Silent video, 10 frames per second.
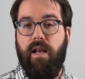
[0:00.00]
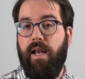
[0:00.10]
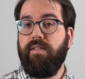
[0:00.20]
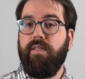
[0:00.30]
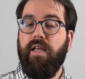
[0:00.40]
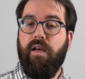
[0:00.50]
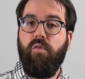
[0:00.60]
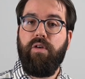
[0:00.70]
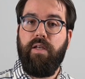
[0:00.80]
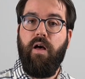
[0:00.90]
Let's take a
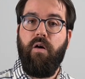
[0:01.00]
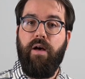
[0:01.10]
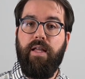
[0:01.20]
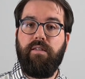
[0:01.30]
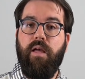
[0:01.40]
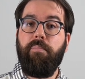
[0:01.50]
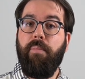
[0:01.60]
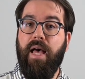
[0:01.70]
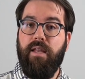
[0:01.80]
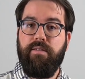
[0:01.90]
look now at
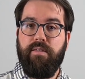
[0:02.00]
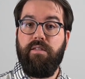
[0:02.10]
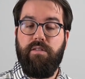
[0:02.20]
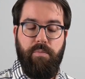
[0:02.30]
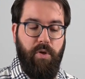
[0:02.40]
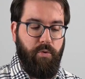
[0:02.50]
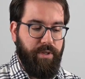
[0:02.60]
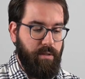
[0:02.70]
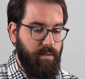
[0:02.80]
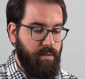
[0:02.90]
unbalanced
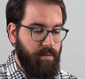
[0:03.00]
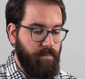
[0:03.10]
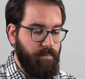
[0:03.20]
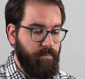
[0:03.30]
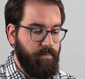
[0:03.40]
distributions.